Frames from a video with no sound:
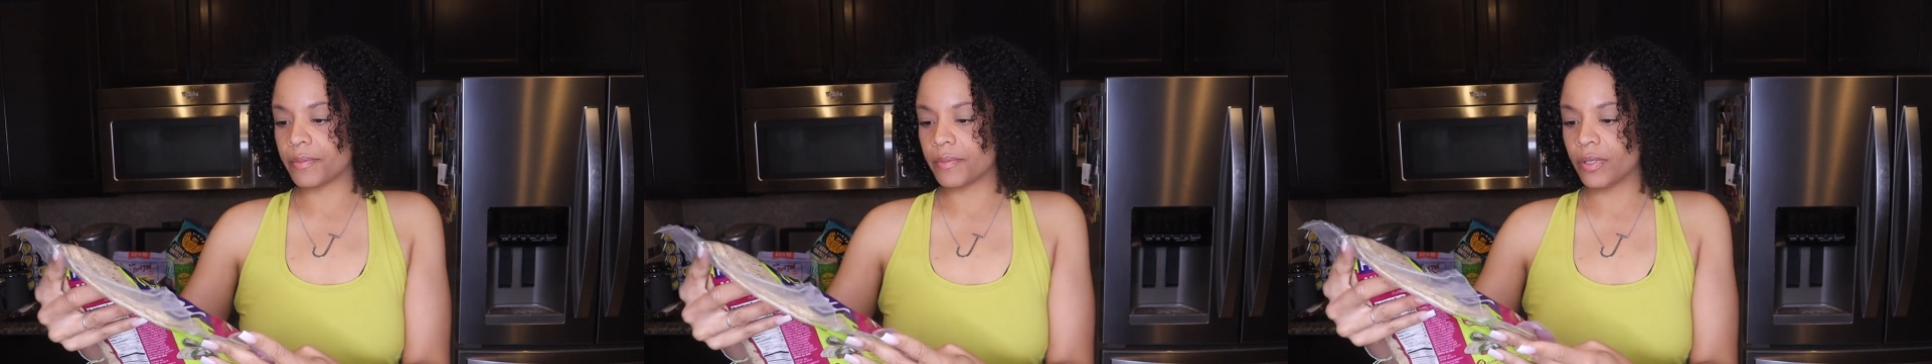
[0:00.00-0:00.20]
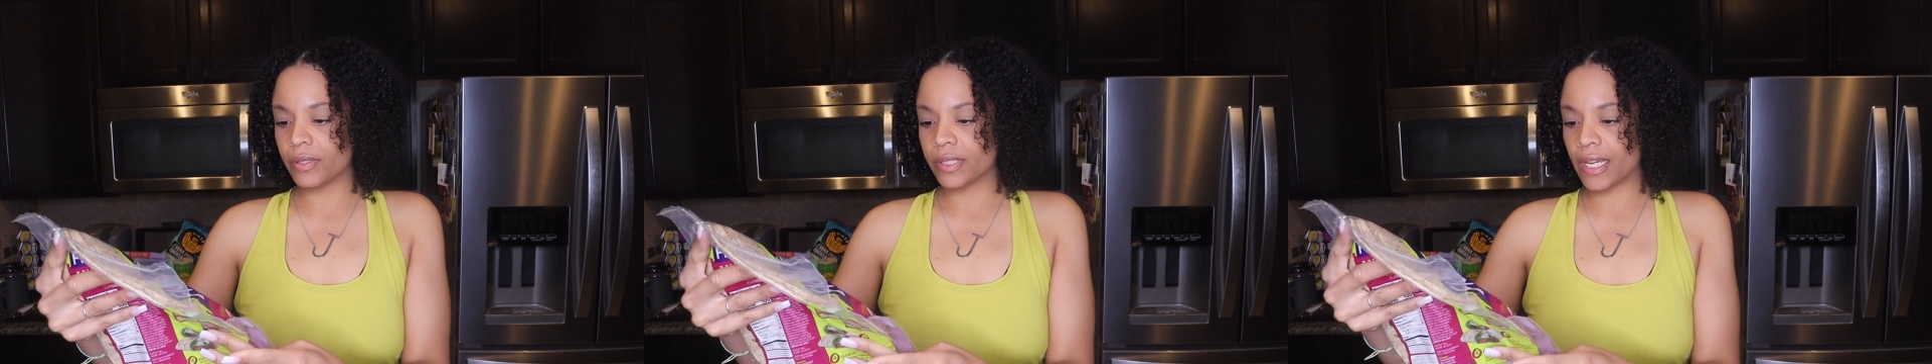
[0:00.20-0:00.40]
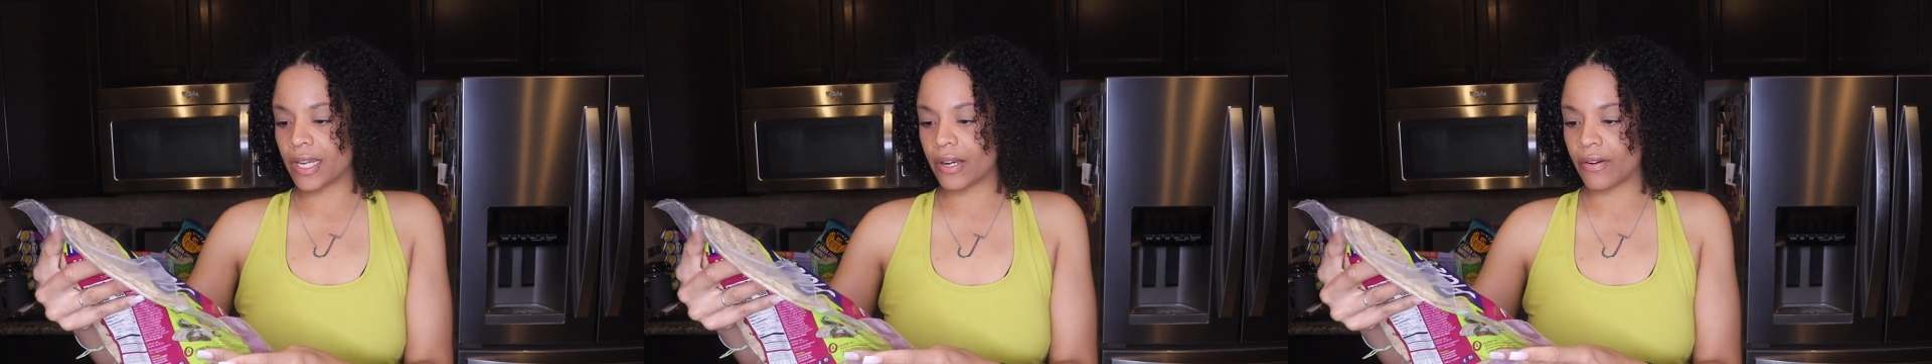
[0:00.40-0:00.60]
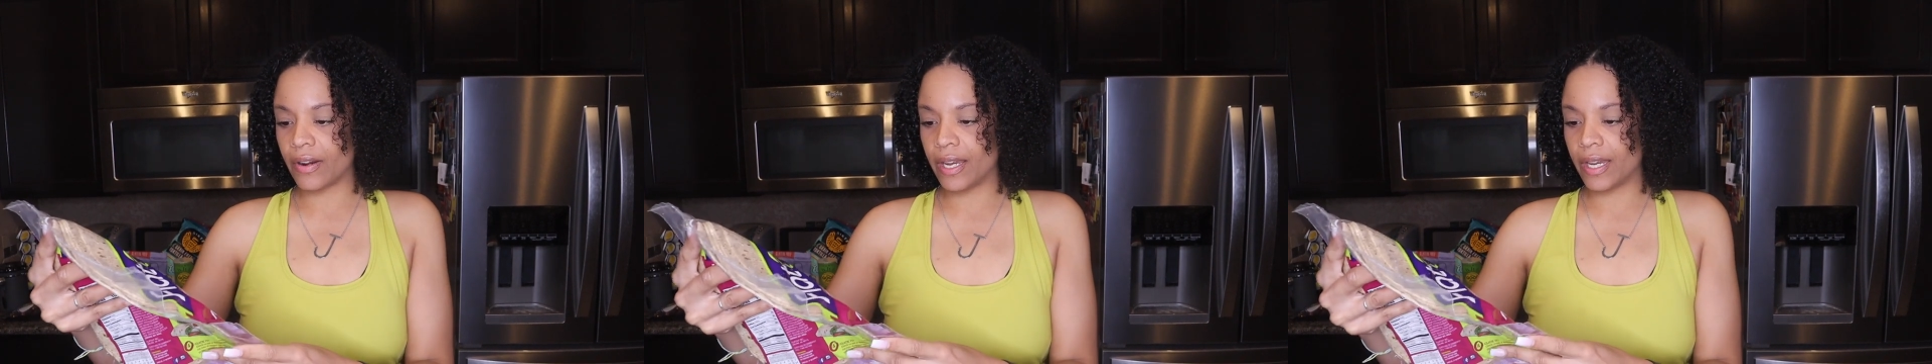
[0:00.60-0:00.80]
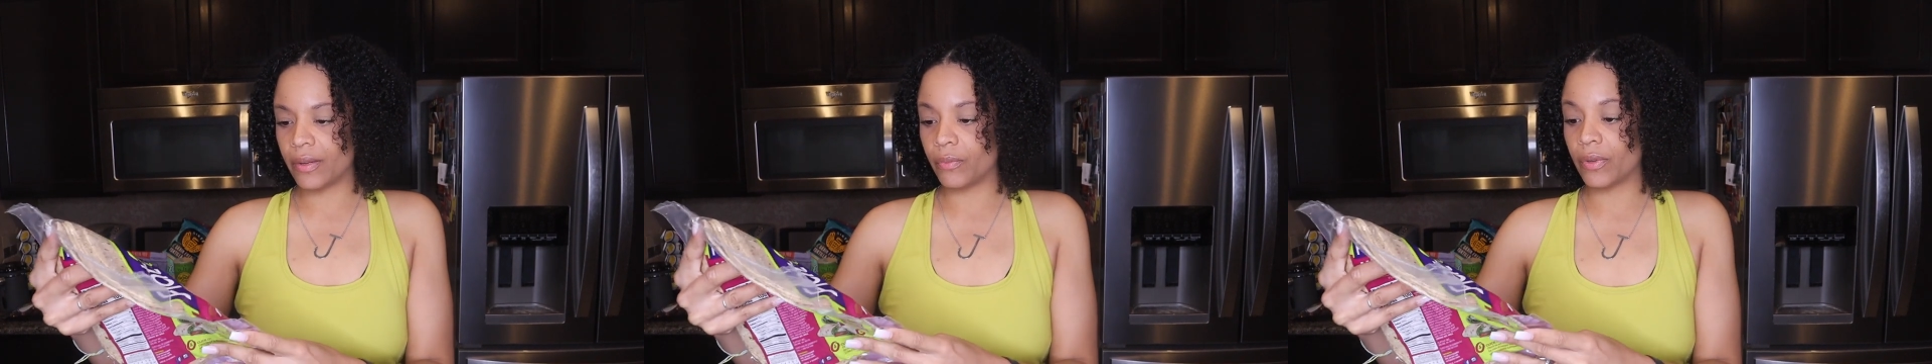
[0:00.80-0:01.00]

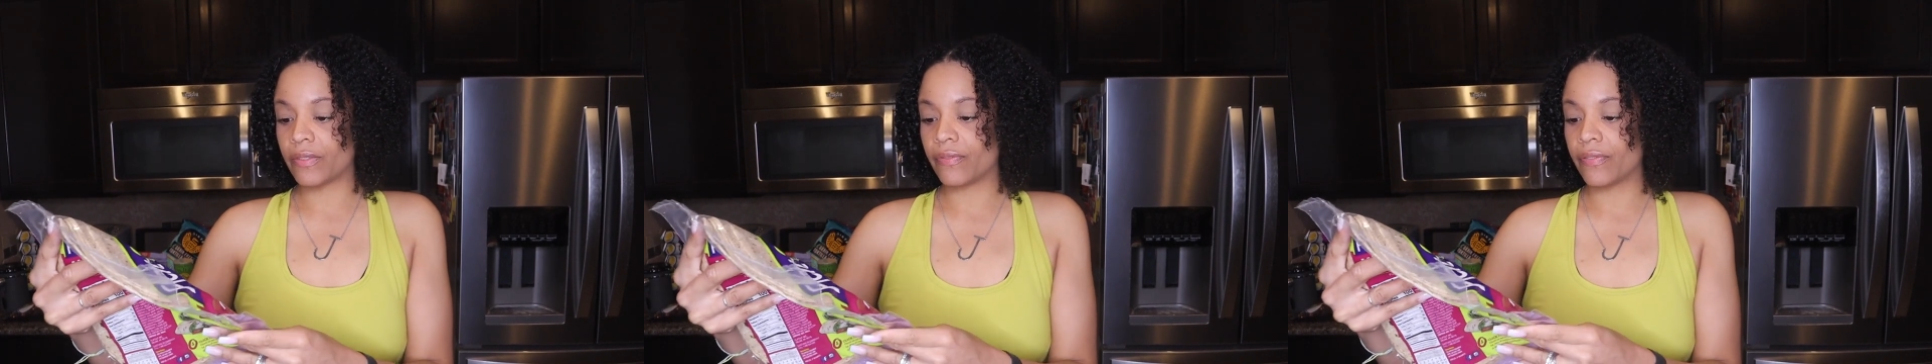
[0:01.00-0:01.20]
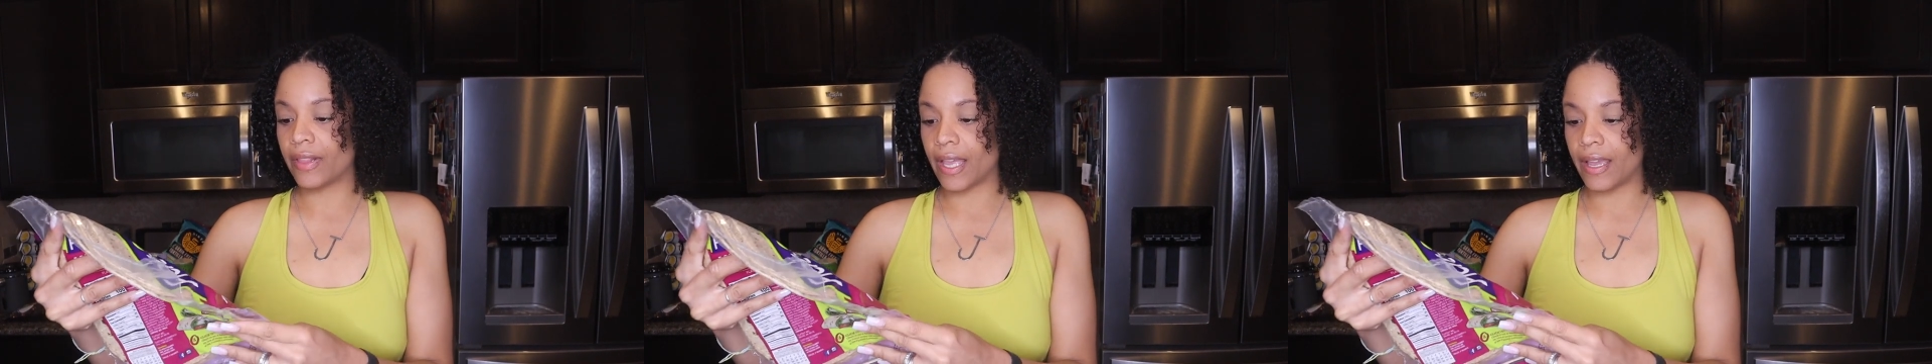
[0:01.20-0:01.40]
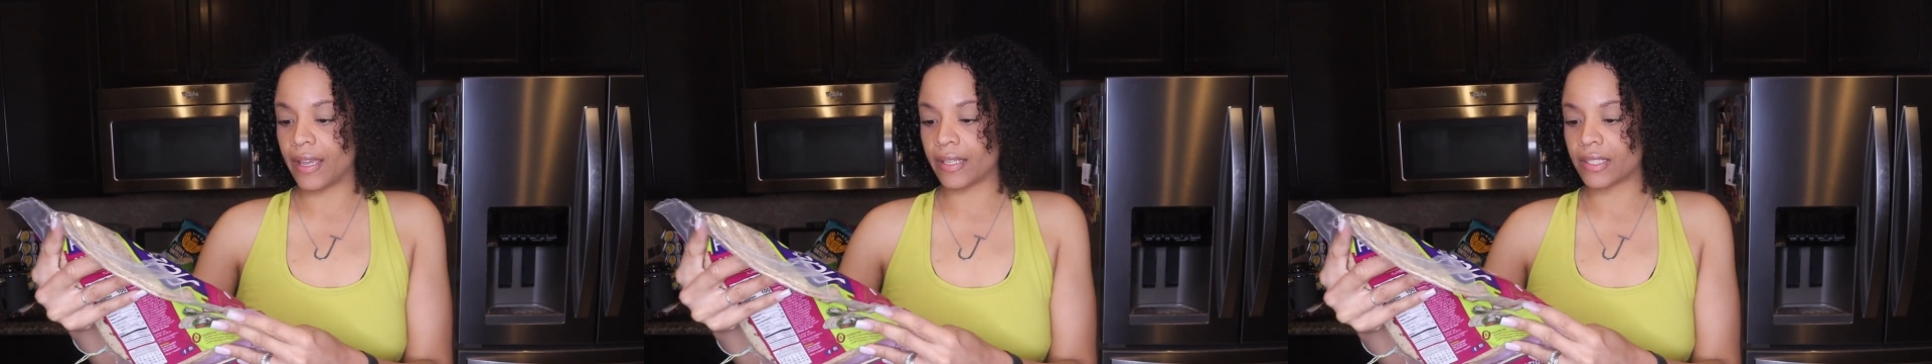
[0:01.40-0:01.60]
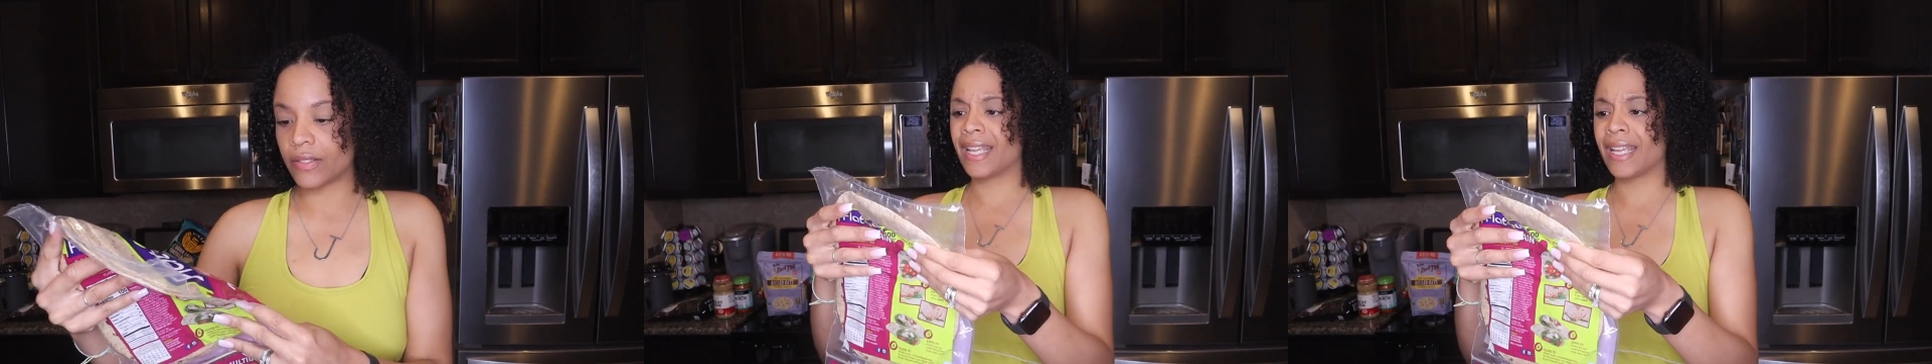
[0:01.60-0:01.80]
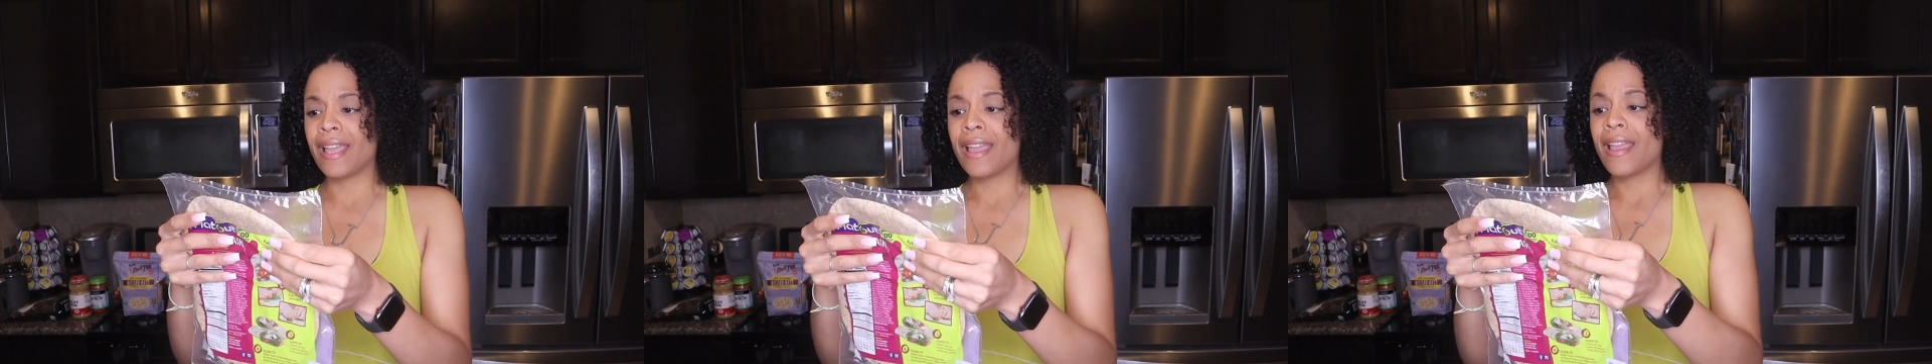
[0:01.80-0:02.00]
multi-grain with flax.
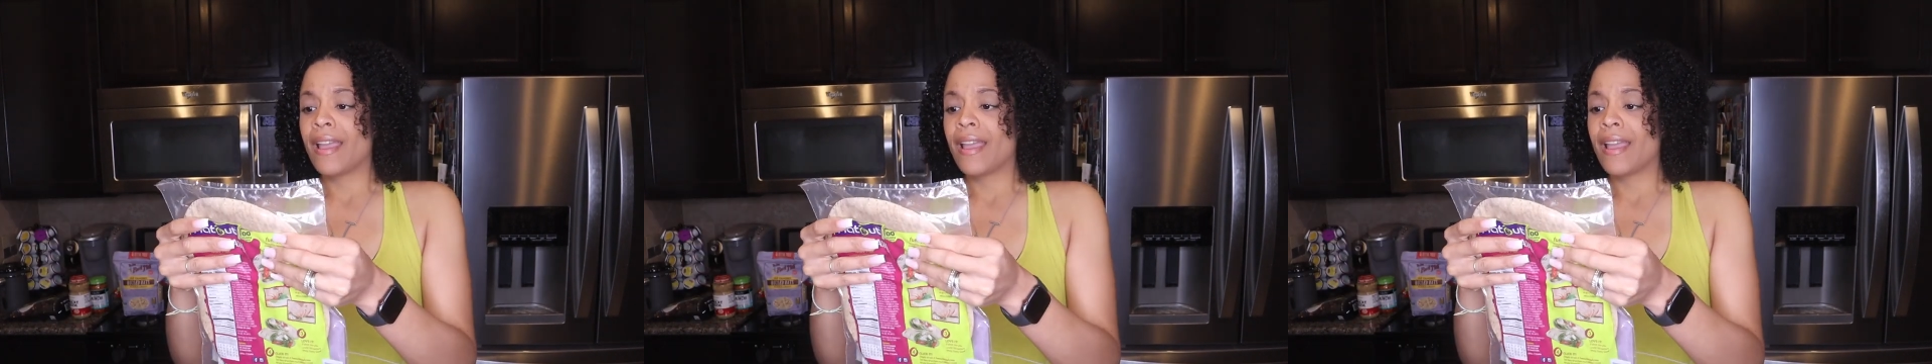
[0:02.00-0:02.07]
It